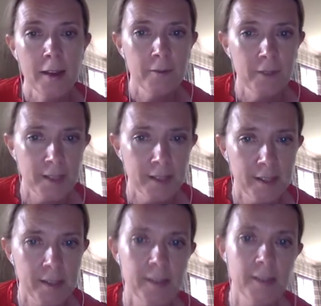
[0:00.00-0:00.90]

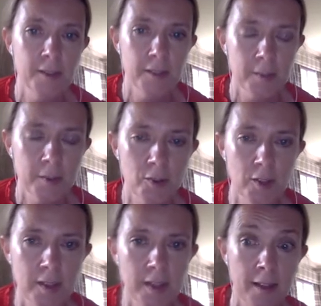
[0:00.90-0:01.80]
physicists,
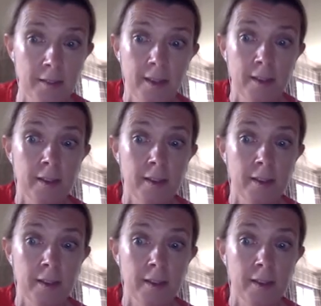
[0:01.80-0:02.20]
dosimetrists, and the,